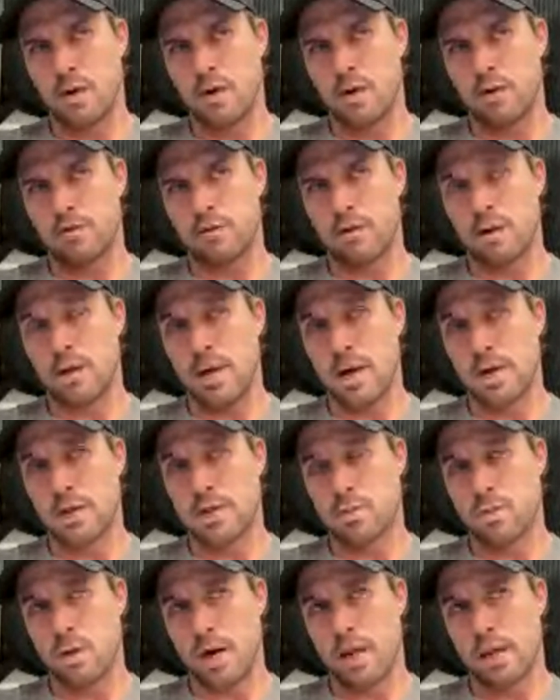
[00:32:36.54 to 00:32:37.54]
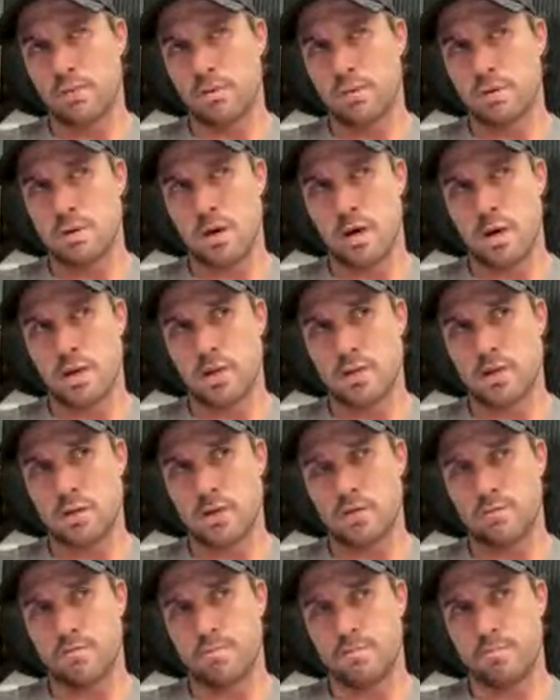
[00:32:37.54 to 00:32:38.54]
So yes, while it was nice sort
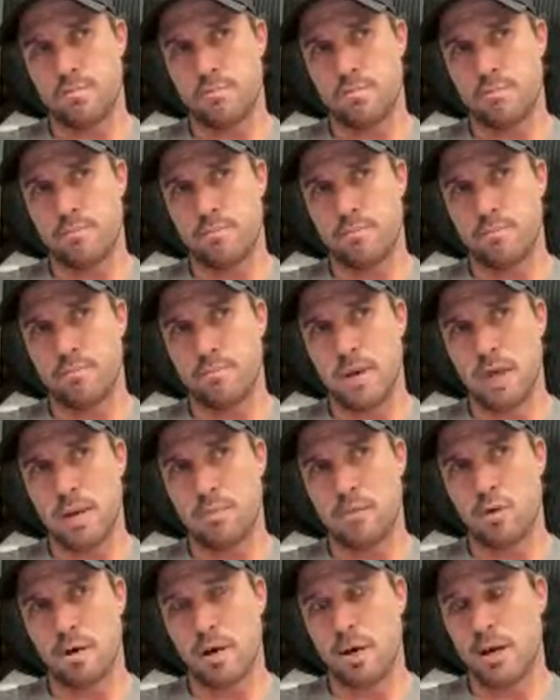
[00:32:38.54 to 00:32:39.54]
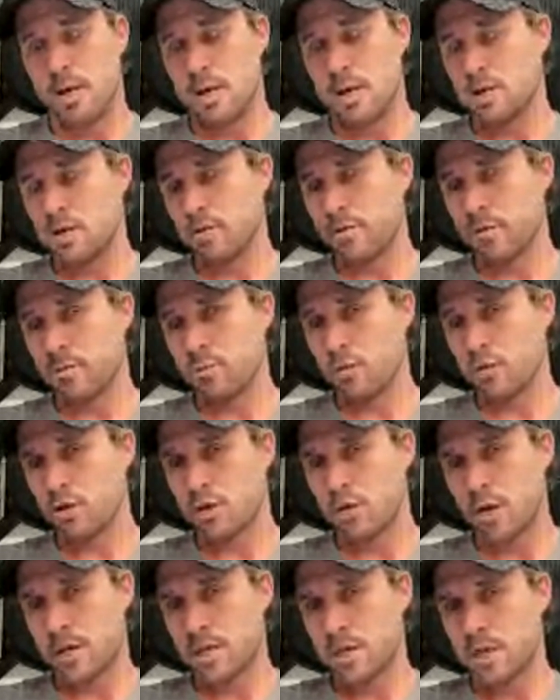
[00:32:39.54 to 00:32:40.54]
of being more cohesive and more
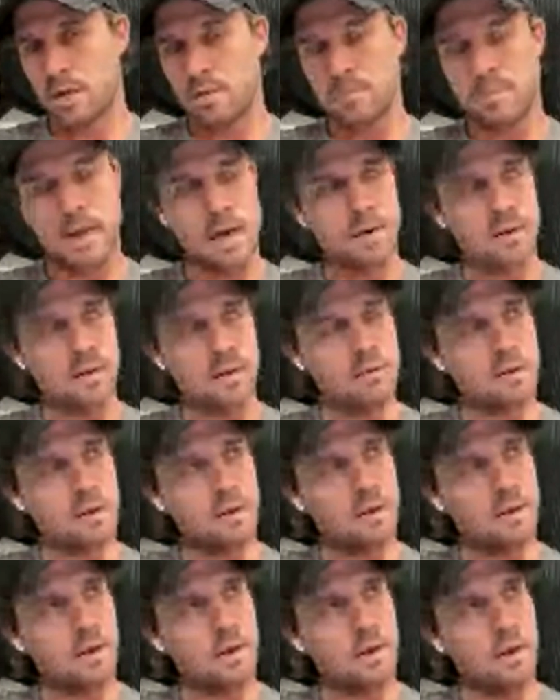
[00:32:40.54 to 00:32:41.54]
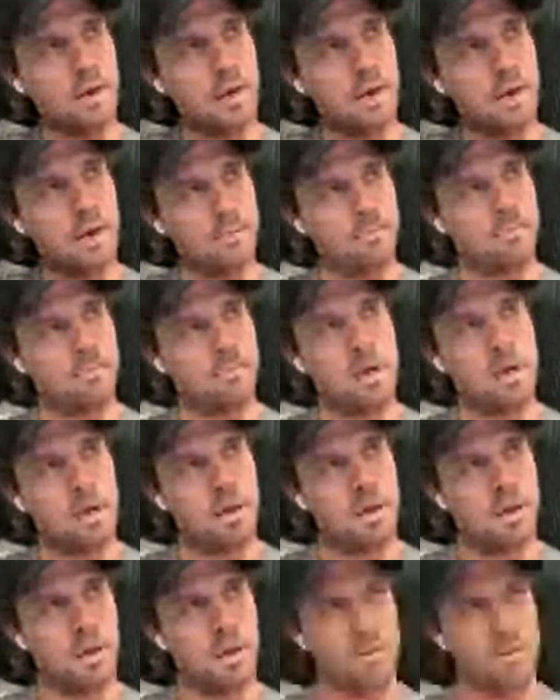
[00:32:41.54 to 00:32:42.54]
structured about it,
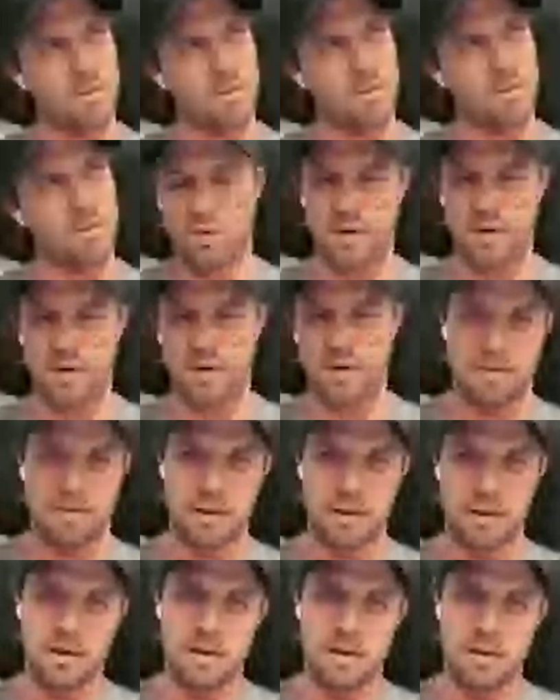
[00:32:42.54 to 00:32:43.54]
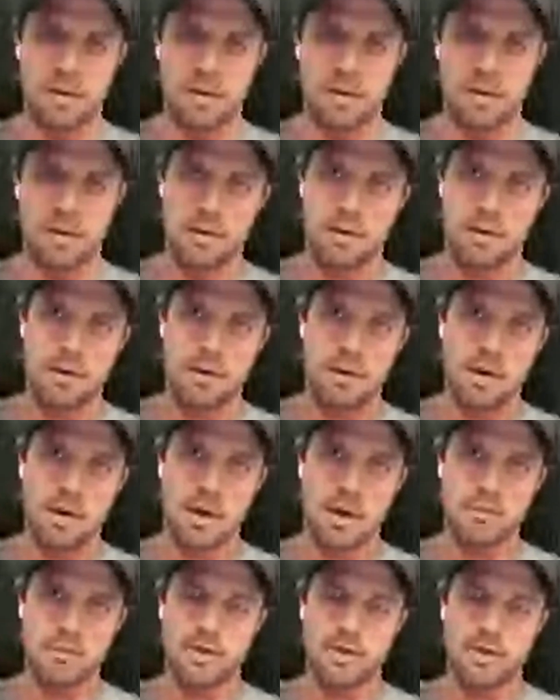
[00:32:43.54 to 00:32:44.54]
it was a story I think
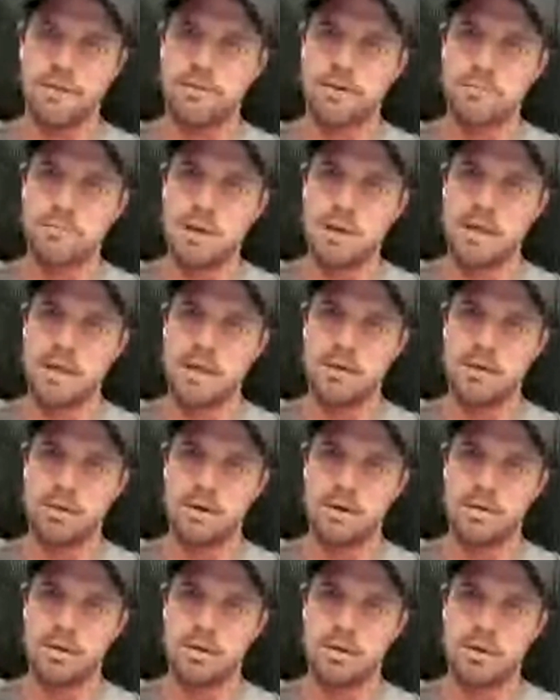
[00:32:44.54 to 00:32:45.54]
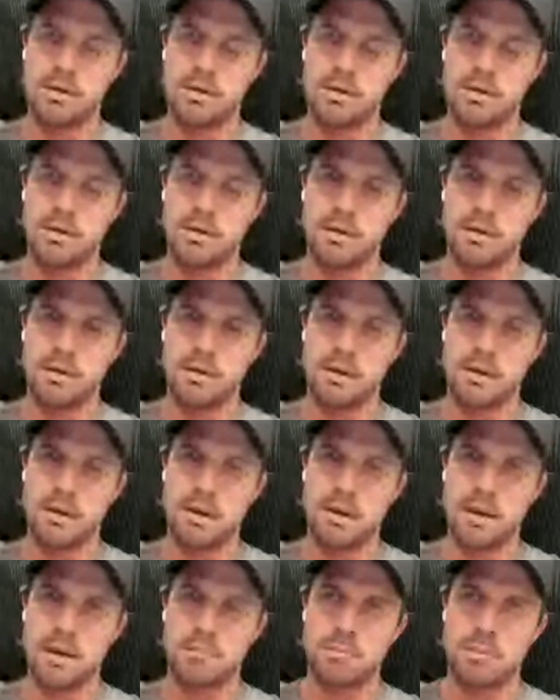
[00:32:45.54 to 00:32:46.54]
I was very familiar with, and
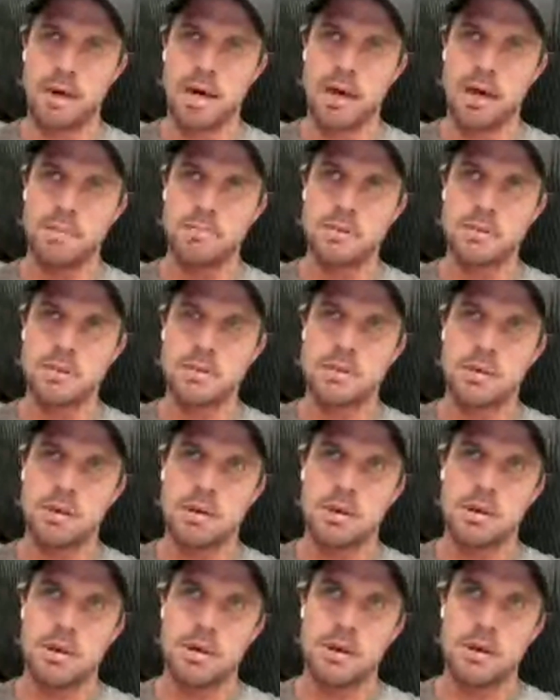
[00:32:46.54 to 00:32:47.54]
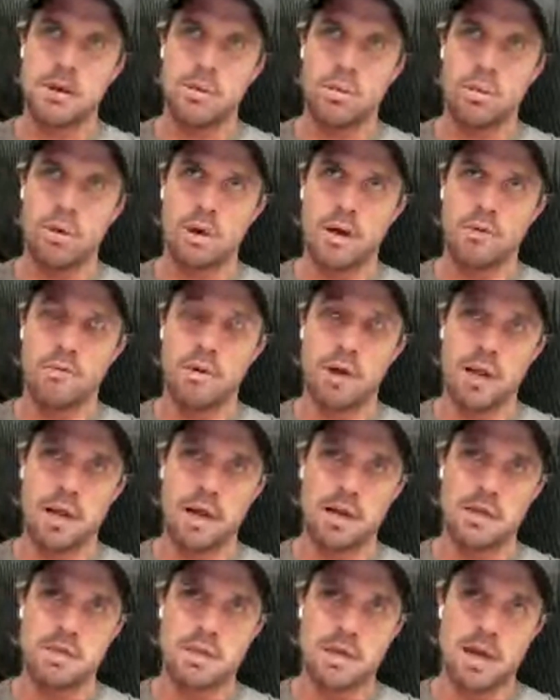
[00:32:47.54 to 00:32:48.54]
perhaps what I've
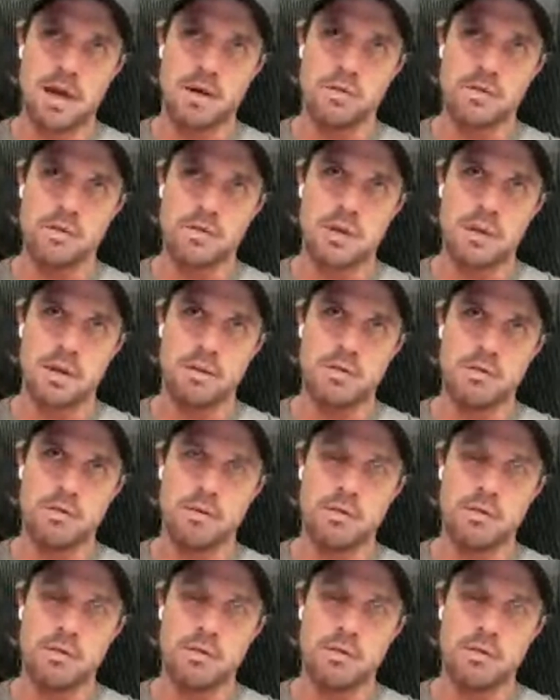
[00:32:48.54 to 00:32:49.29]
realized now is that